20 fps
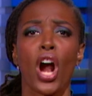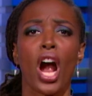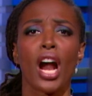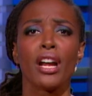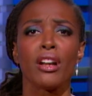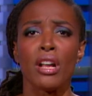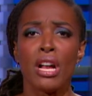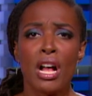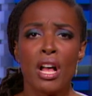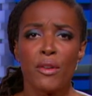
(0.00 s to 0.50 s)

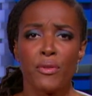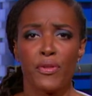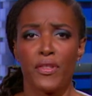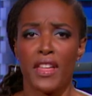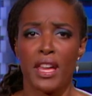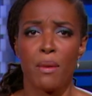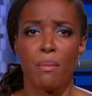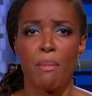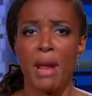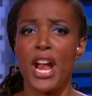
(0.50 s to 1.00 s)
heart for
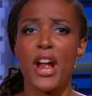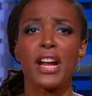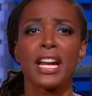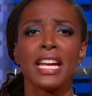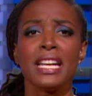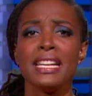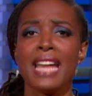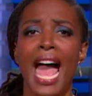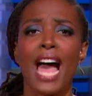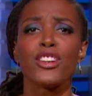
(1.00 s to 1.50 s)
the
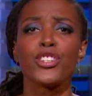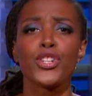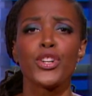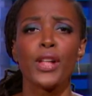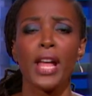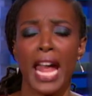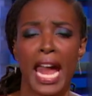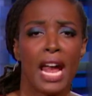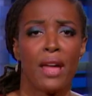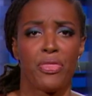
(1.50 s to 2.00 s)
American
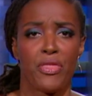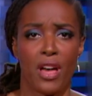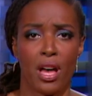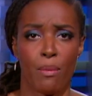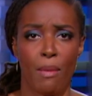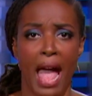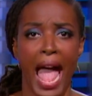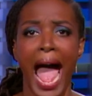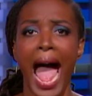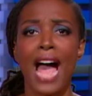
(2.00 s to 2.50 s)
national
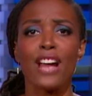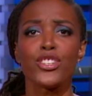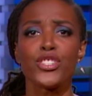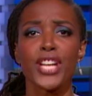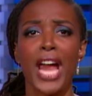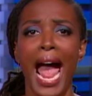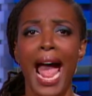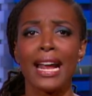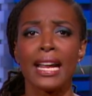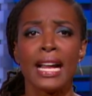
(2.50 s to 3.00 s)
anthem?
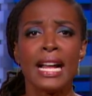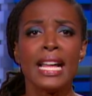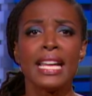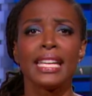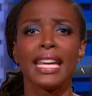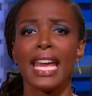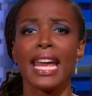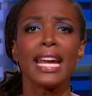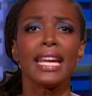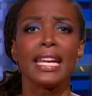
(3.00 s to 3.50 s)
Hashtag
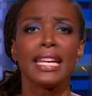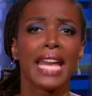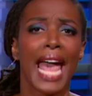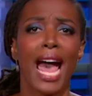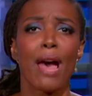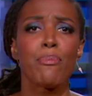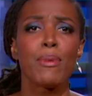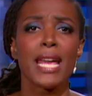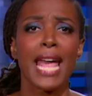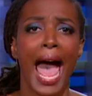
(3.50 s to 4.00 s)
kick
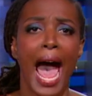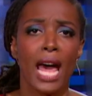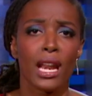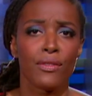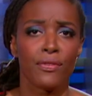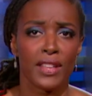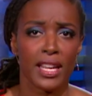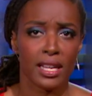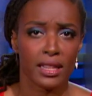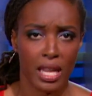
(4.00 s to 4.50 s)
Gabby out
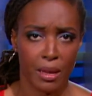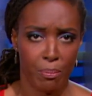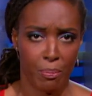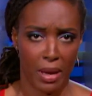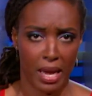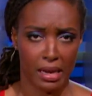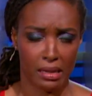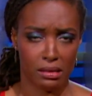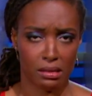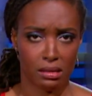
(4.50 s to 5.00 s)
of the
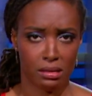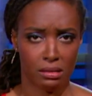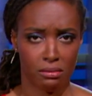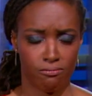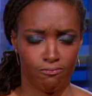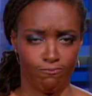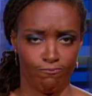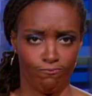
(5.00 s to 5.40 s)
Olympics.